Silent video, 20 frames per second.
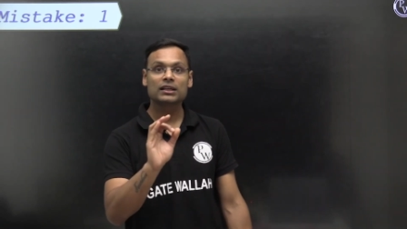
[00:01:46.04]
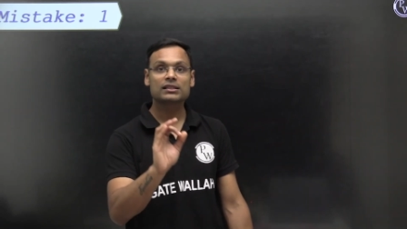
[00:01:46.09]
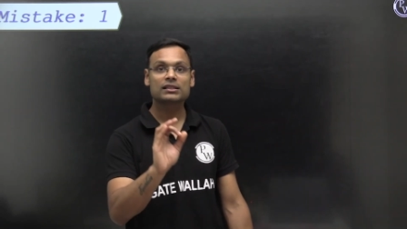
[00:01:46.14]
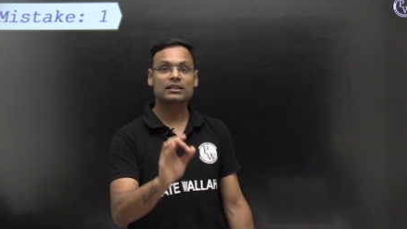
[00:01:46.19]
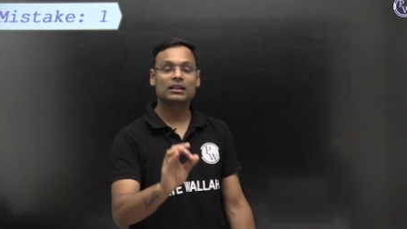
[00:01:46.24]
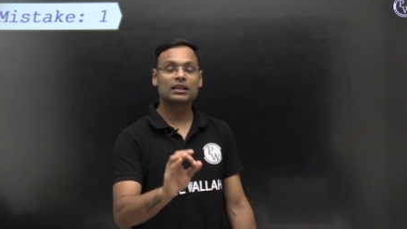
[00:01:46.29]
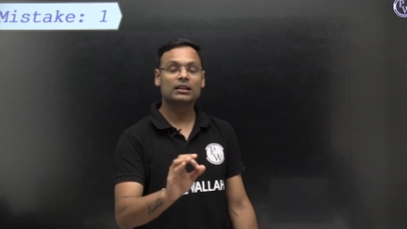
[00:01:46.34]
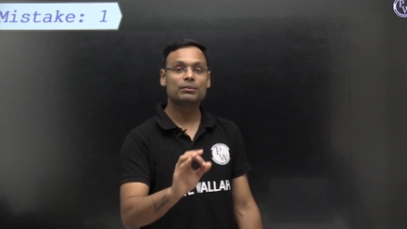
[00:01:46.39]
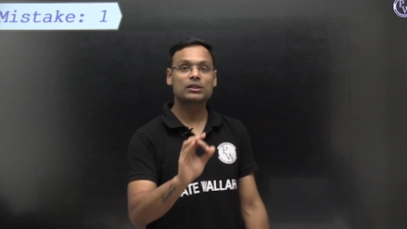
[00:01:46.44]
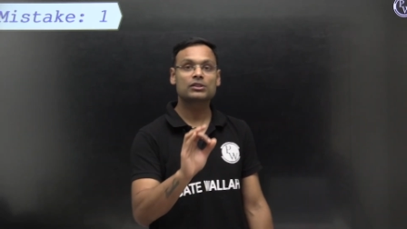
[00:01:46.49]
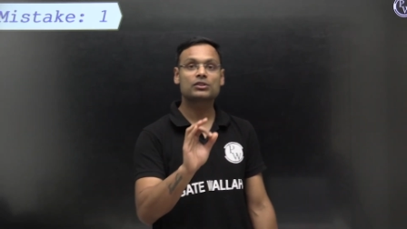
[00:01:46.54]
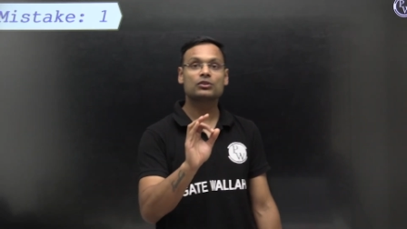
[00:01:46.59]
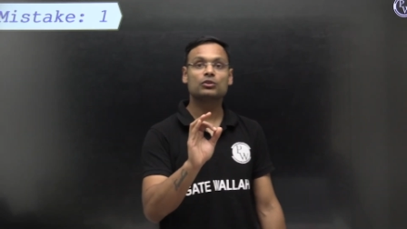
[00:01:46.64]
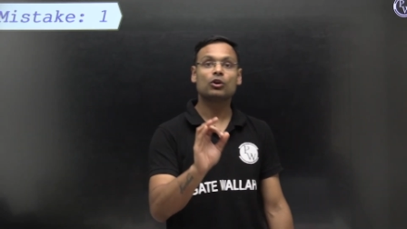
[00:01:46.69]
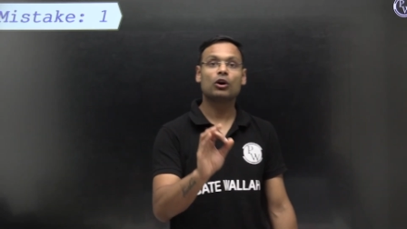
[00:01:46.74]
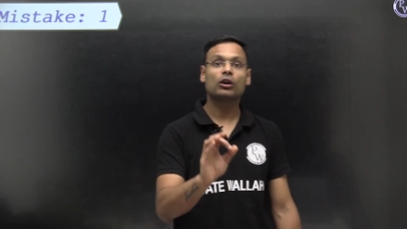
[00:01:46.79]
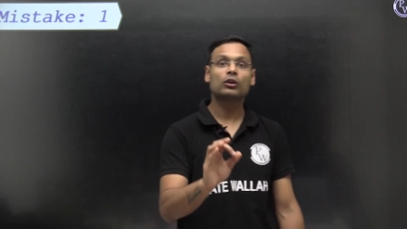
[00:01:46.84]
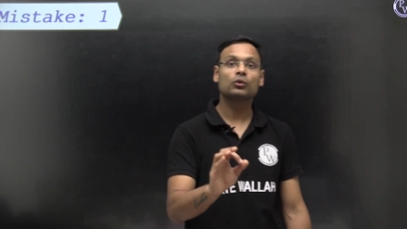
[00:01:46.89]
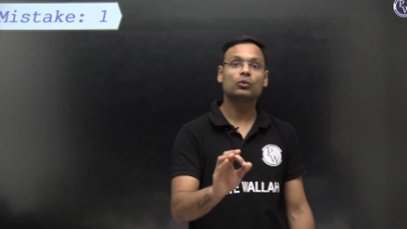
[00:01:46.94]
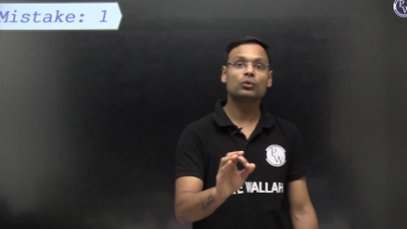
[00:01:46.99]
the syllabus
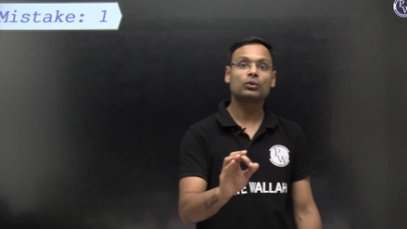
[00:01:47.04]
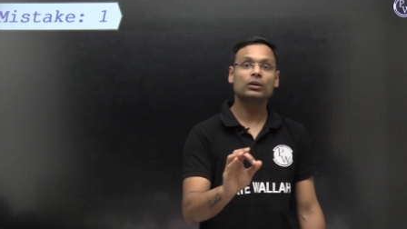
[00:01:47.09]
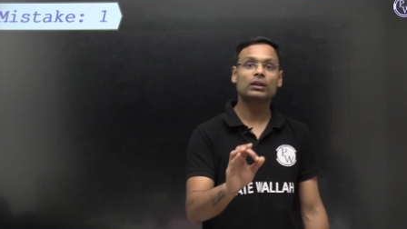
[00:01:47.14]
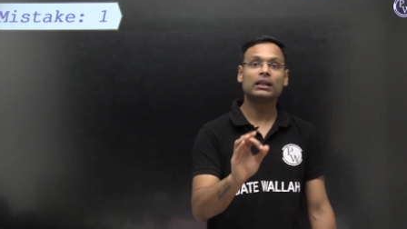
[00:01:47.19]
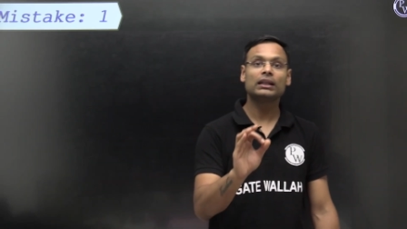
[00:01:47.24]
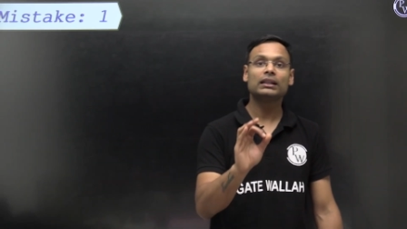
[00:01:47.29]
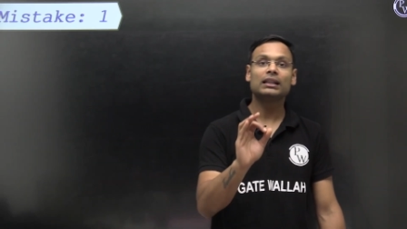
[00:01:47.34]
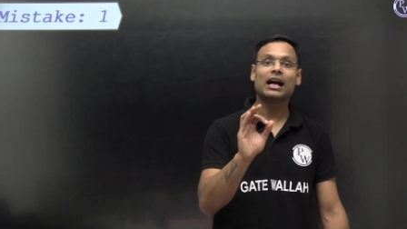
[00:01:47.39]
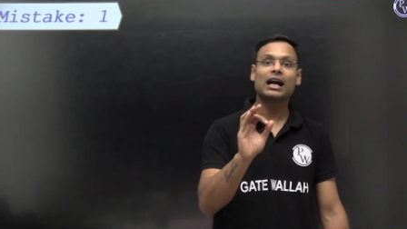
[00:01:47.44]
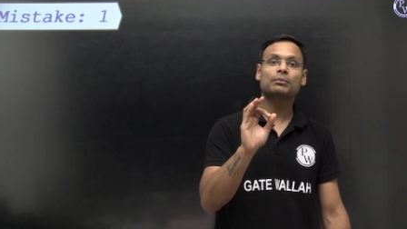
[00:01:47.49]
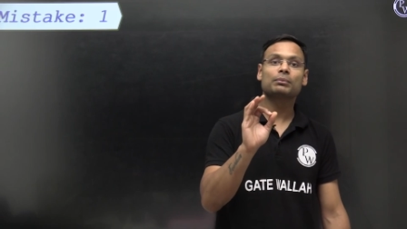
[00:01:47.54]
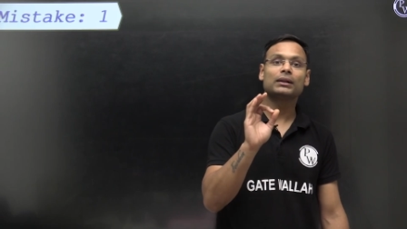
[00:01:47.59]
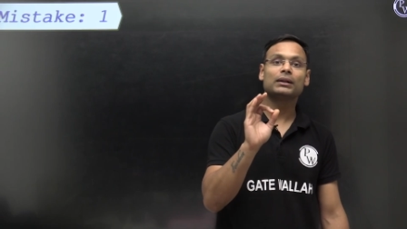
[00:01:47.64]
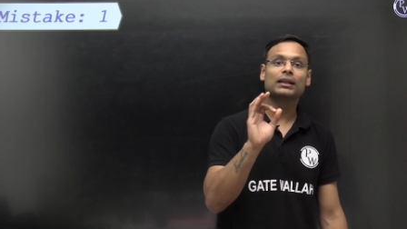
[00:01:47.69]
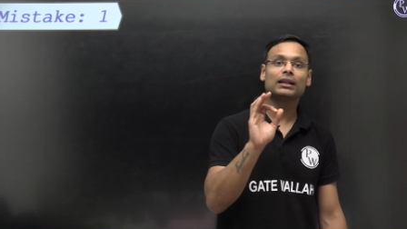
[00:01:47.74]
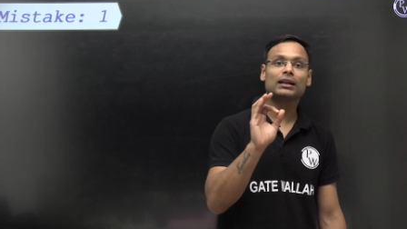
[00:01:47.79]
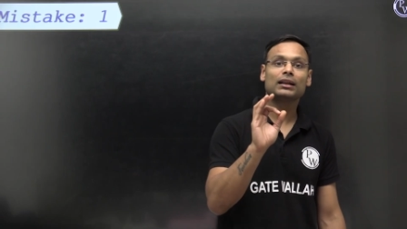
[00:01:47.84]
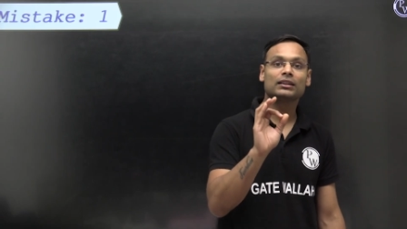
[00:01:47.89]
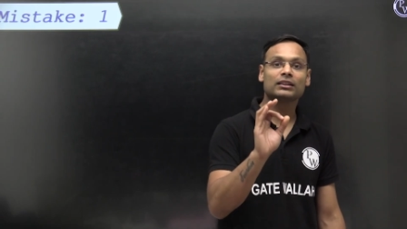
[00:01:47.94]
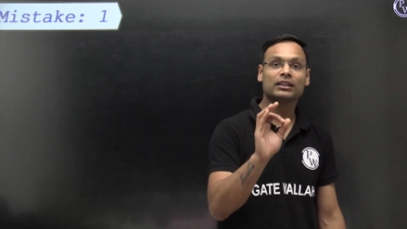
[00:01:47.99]
not only that
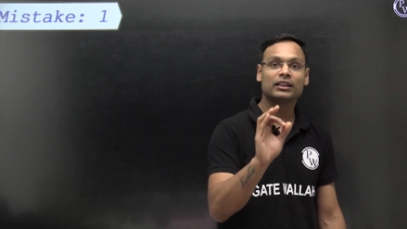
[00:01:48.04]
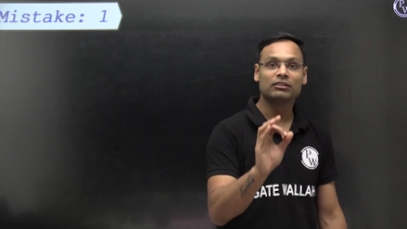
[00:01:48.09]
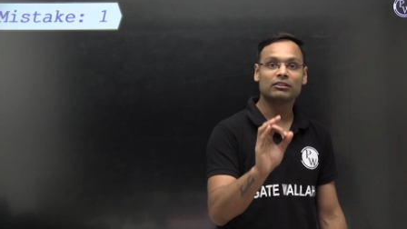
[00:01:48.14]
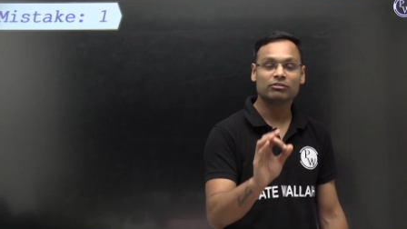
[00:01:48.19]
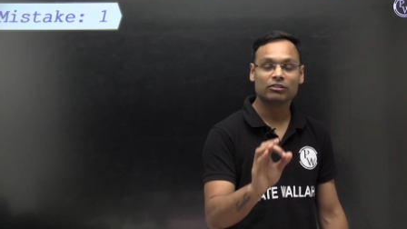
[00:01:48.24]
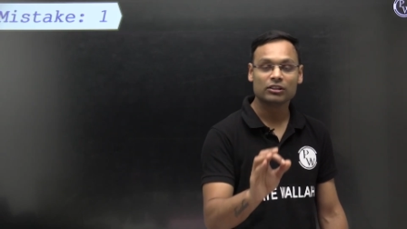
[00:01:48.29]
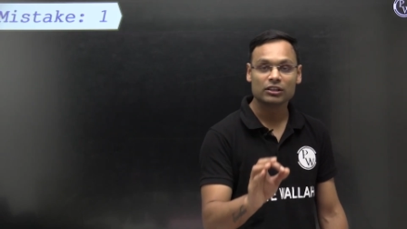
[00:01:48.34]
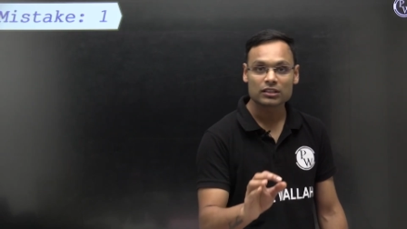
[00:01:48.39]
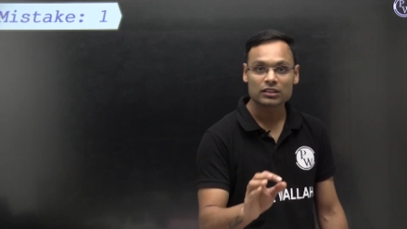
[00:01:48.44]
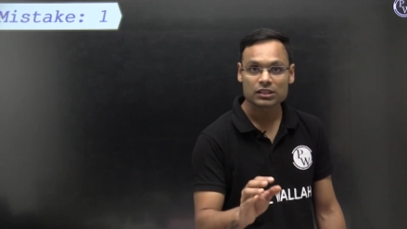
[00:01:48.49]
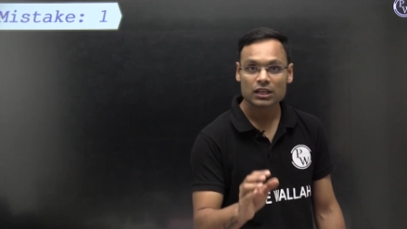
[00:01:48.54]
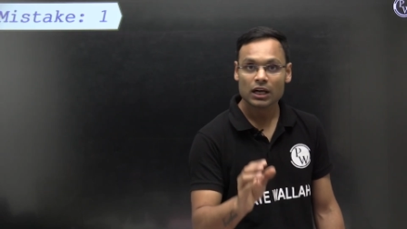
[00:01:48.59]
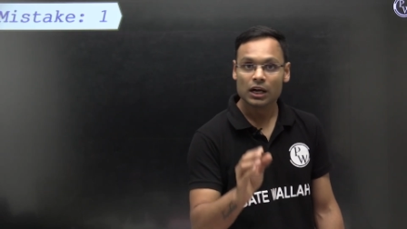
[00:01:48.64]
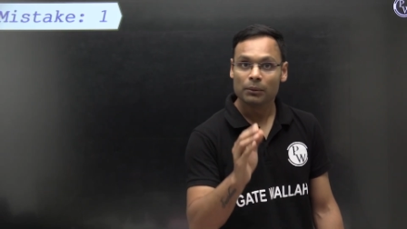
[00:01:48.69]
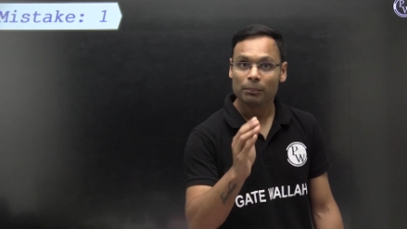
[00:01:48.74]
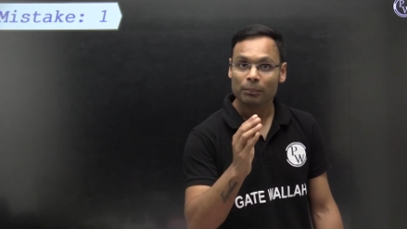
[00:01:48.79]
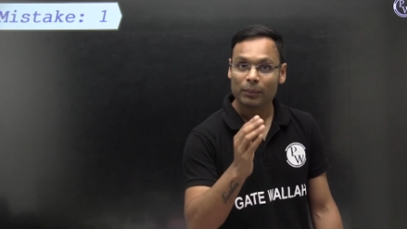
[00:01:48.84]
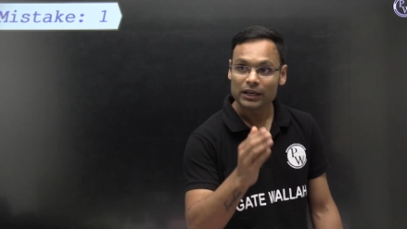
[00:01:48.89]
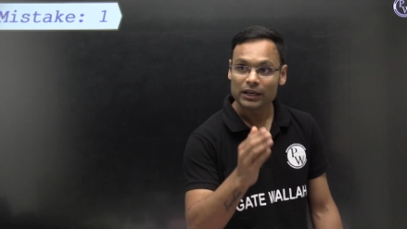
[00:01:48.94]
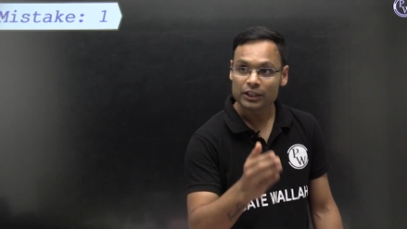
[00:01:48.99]
particular thing works
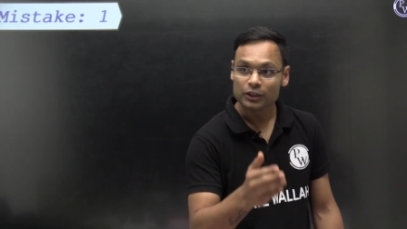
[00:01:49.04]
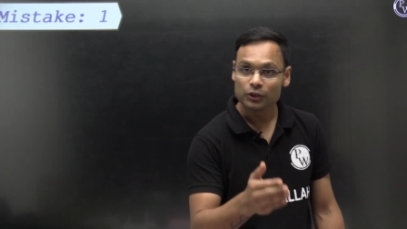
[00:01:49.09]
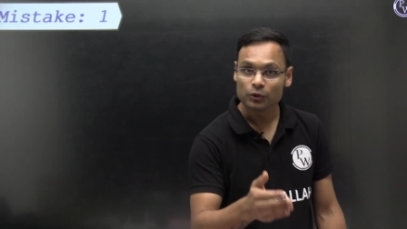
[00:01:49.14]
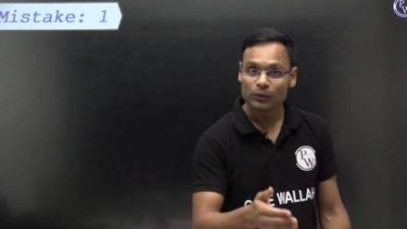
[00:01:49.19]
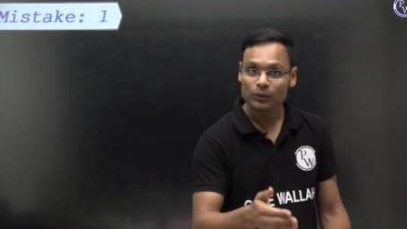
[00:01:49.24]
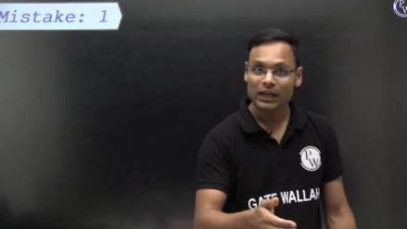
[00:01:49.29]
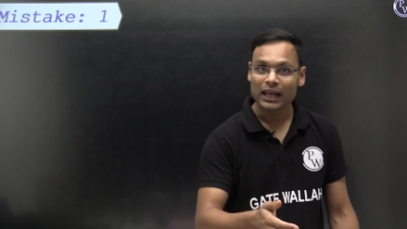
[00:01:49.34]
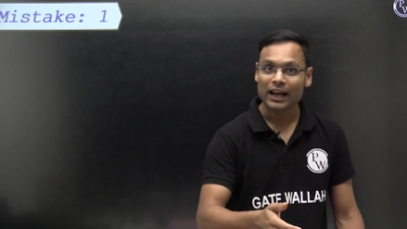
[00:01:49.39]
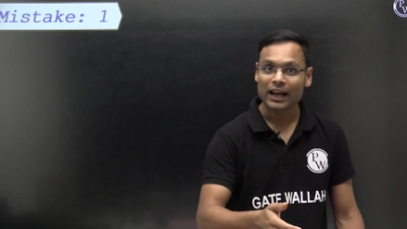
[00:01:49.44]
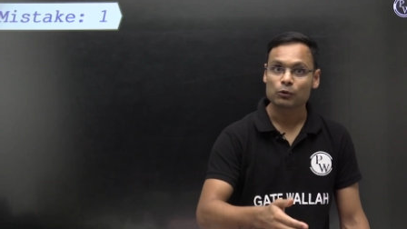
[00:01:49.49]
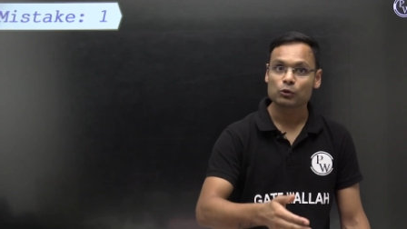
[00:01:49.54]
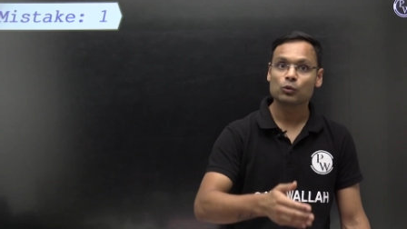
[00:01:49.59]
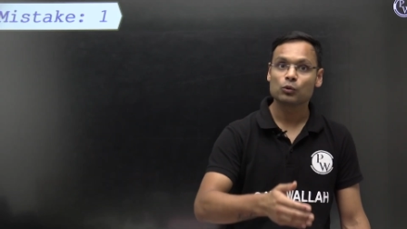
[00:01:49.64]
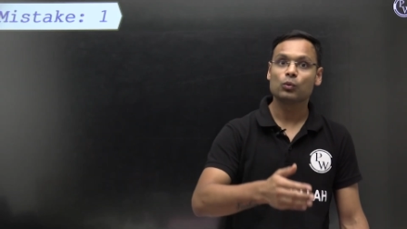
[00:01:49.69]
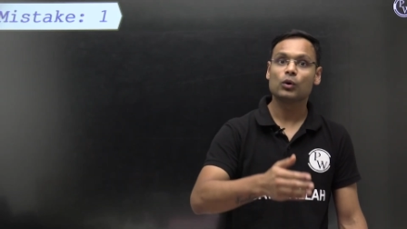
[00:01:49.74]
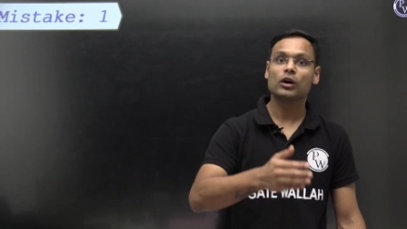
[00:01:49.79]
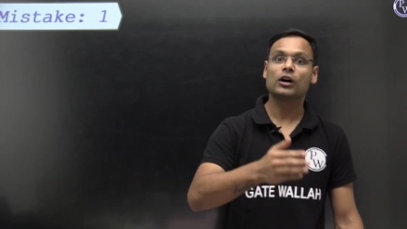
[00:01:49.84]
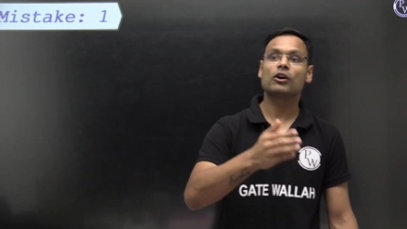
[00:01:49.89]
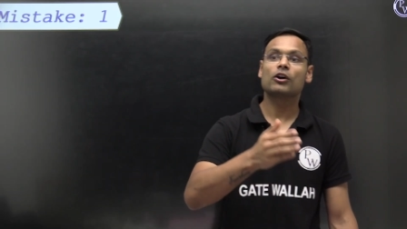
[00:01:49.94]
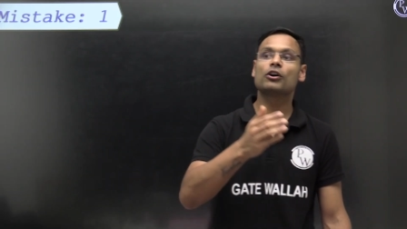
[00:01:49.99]
but you will have to
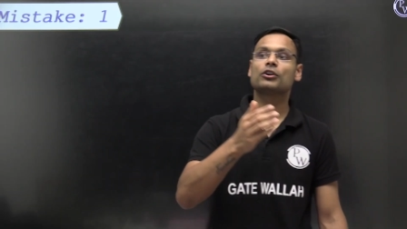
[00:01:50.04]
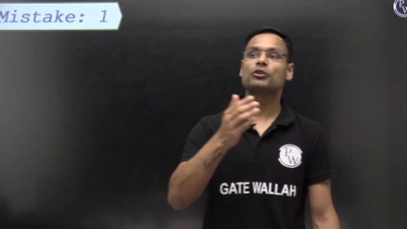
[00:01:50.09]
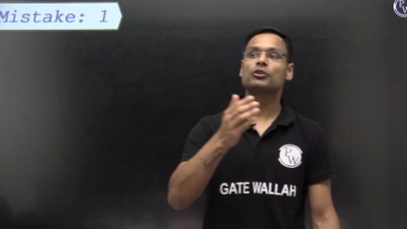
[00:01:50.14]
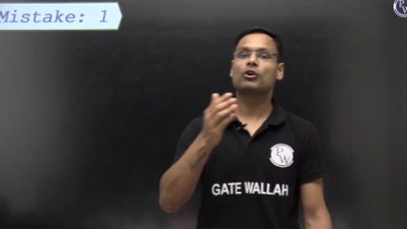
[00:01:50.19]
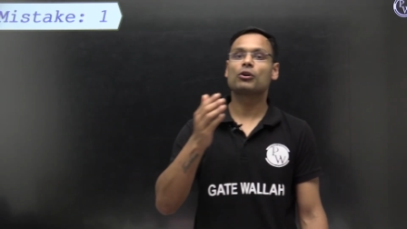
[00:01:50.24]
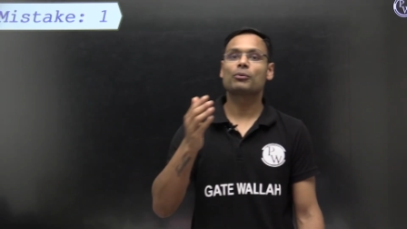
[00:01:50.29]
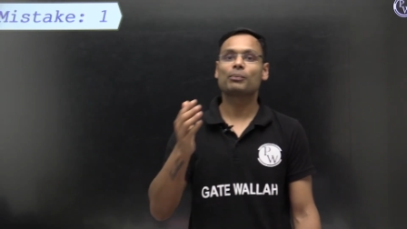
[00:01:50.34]
work on your